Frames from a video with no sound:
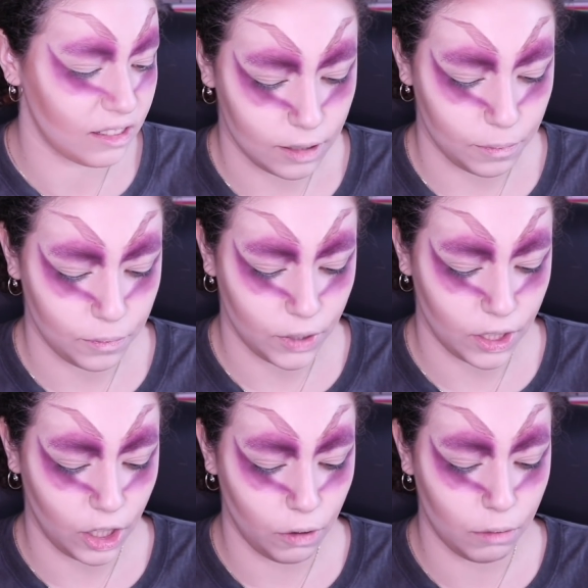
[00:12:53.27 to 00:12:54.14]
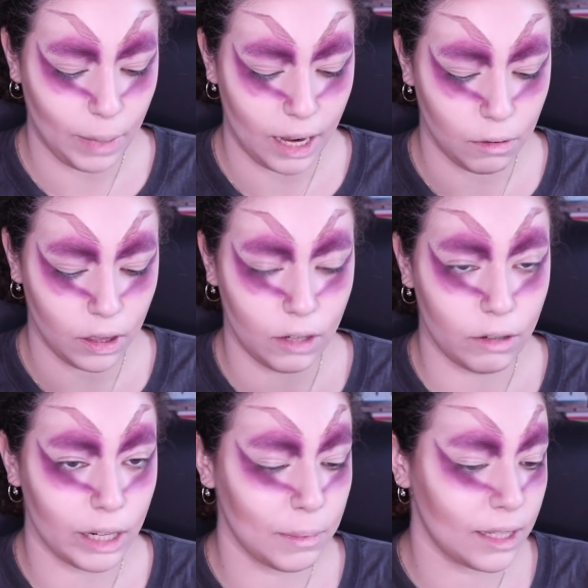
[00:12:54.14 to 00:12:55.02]
I'm gonna go in back with a
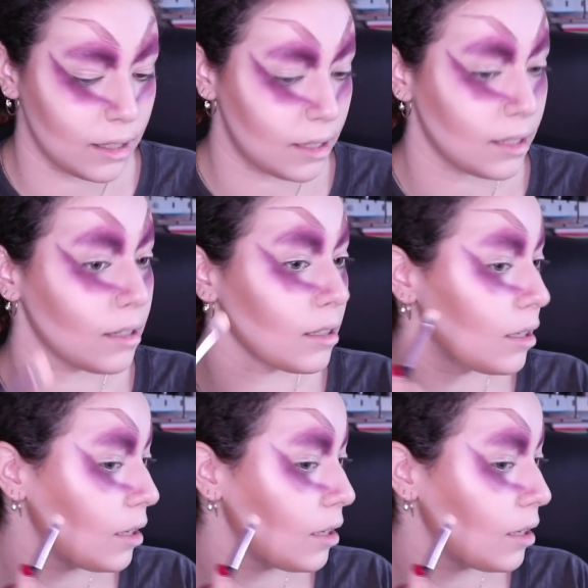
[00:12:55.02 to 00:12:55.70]
cream concealer